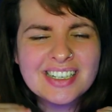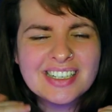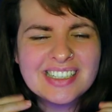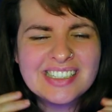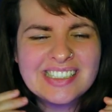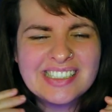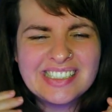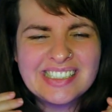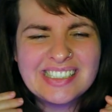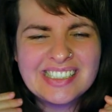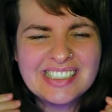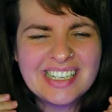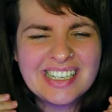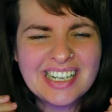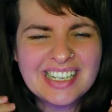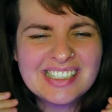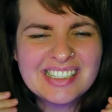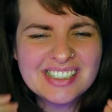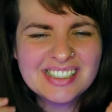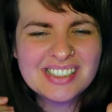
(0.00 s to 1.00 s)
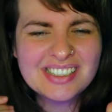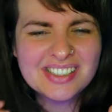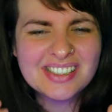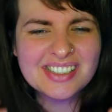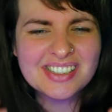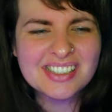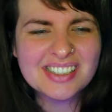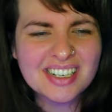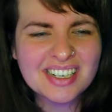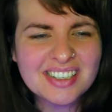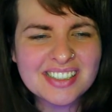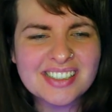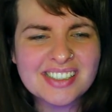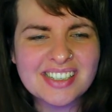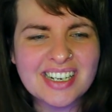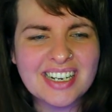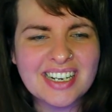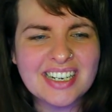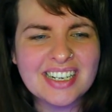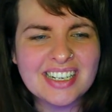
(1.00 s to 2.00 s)
and that's just
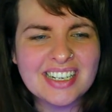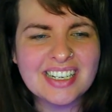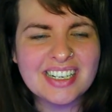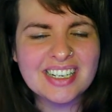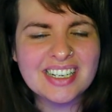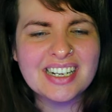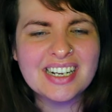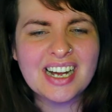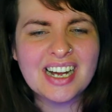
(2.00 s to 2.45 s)
disgusting.